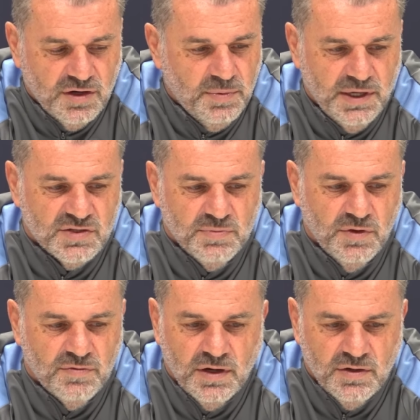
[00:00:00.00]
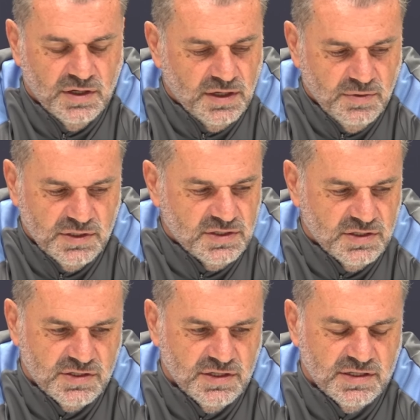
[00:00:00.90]
going to be a smooth road. You know,
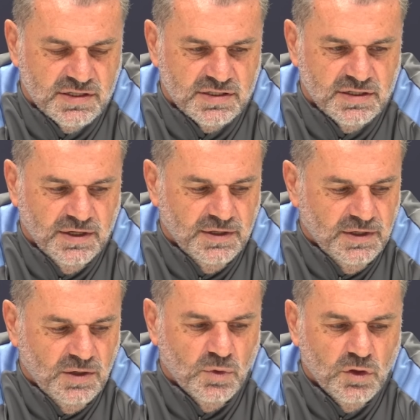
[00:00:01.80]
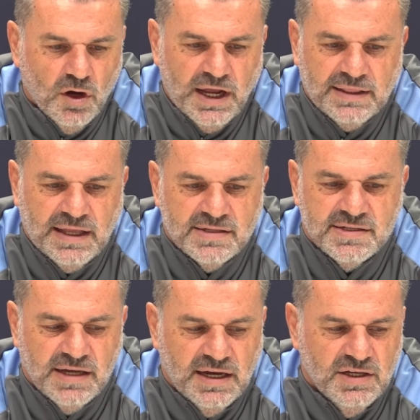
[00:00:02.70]
it's we're not at that
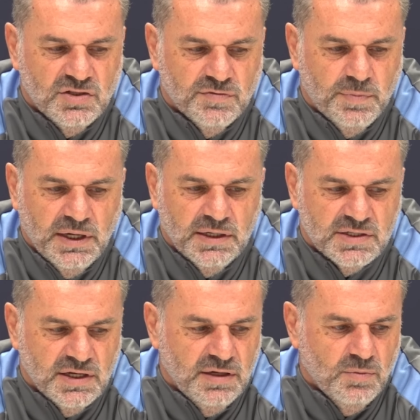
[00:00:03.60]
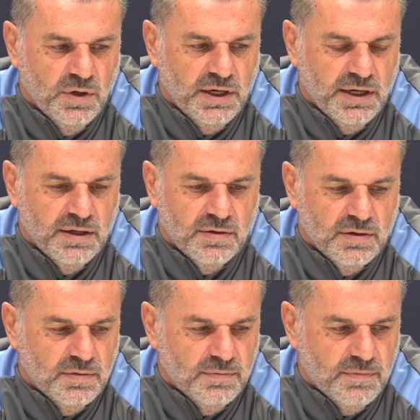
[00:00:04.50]
stage of being a team where
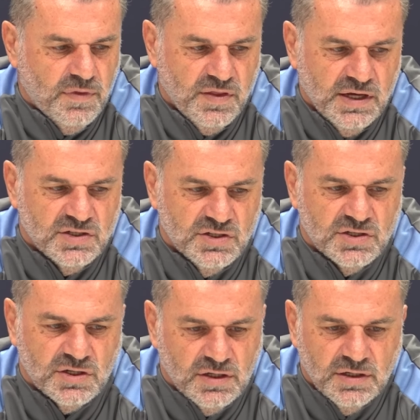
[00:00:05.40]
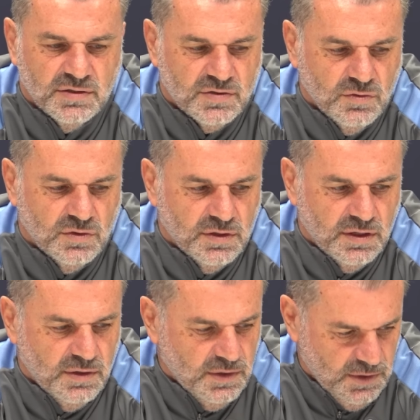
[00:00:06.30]
things are just going to sort
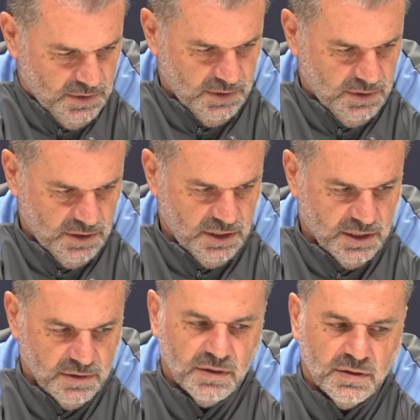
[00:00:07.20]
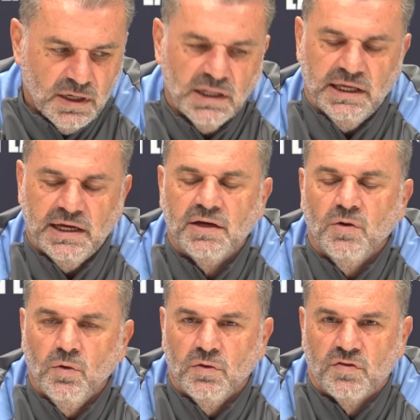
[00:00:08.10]
of, you know, click
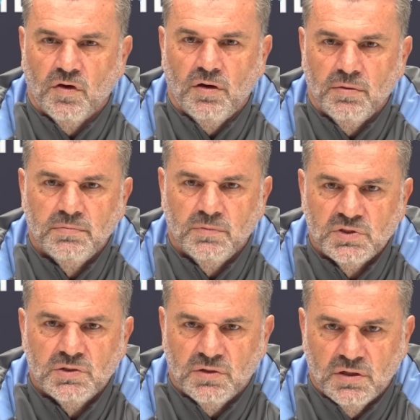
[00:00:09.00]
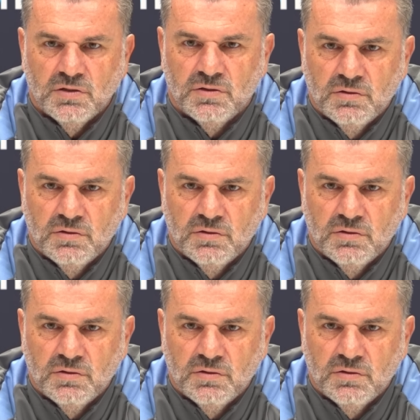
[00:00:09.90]
all the time. We're still going to